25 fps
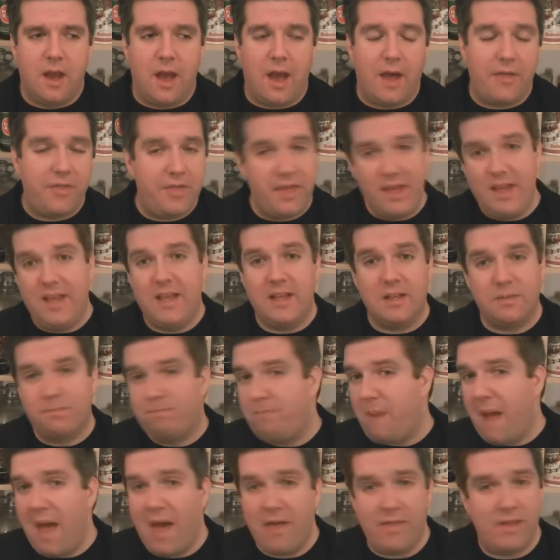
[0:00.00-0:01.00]
I think it's
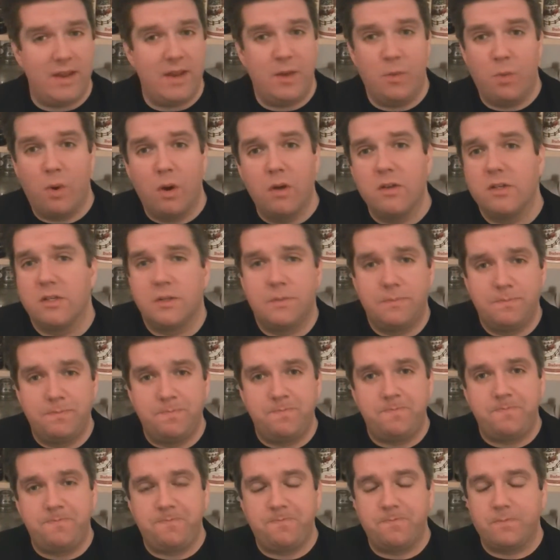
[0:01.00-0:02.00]
better than it was
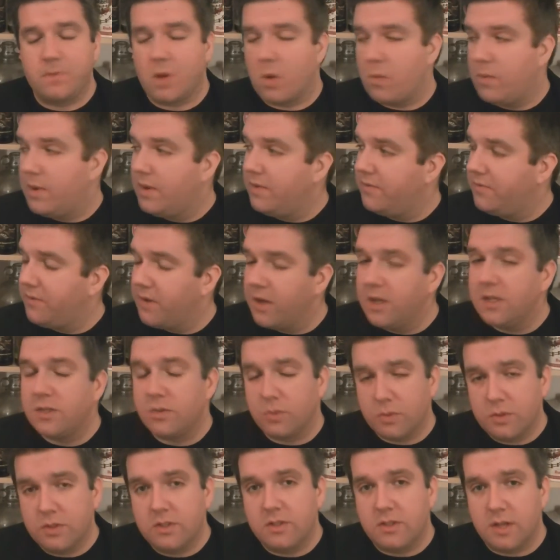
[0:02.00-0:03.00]
when it
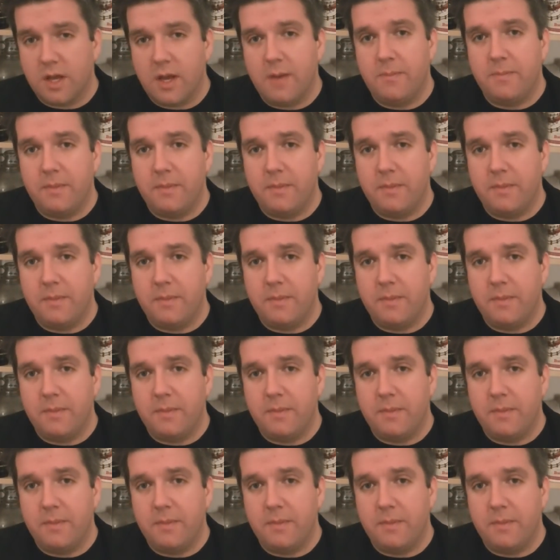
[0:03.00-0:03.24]
first was